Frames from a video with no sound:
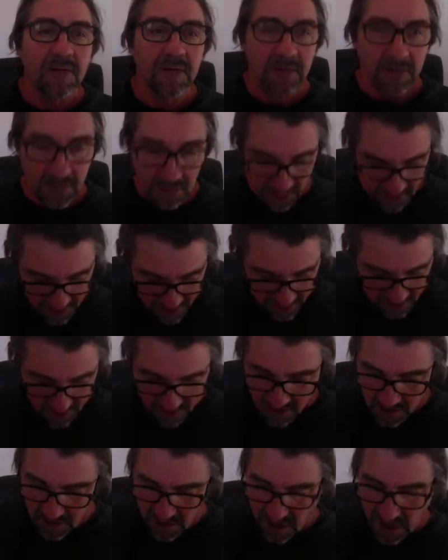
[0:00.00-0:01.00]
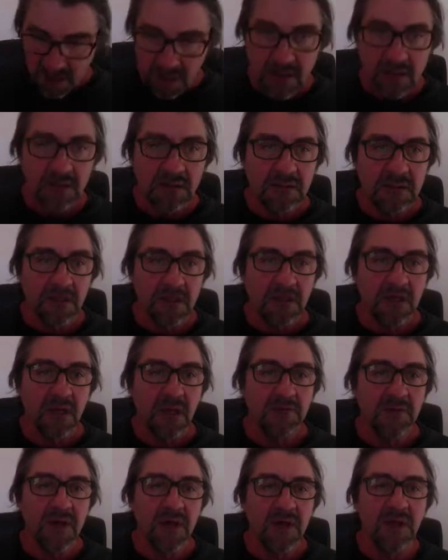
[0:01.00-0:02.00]
Look at that. See, I'm
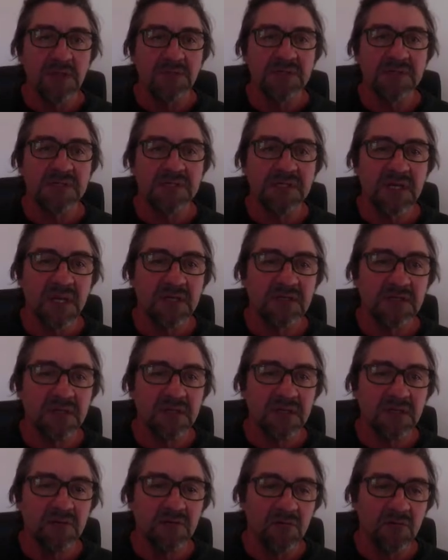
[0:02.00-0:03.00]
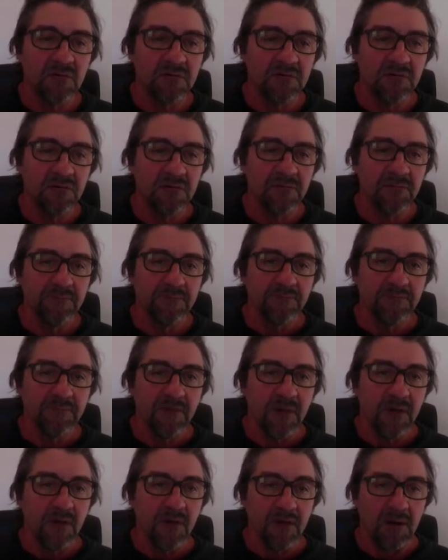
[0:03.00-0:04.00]
not obsessing over,
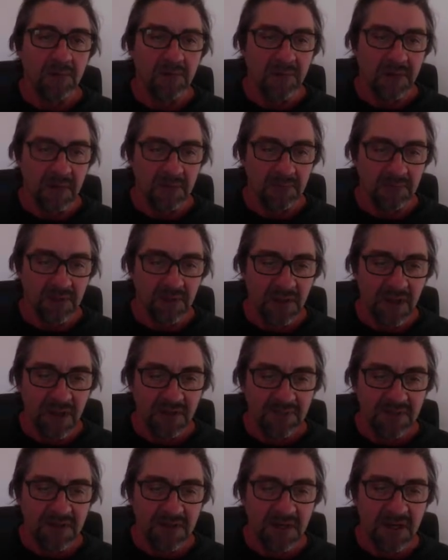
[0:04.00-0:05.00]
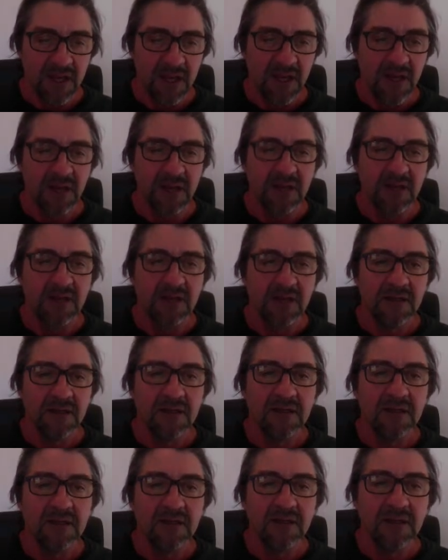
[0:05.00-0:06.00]
oh, I'm loving that.
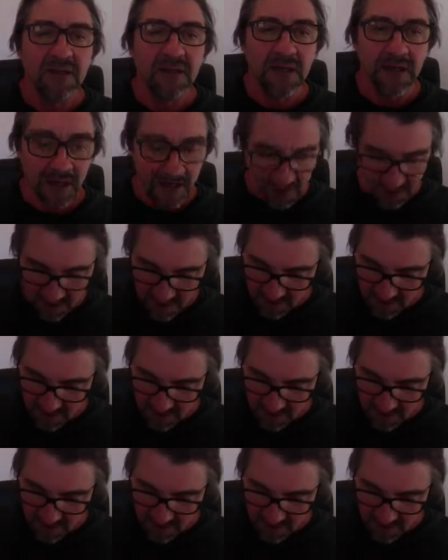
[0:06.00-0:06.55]
Yeah.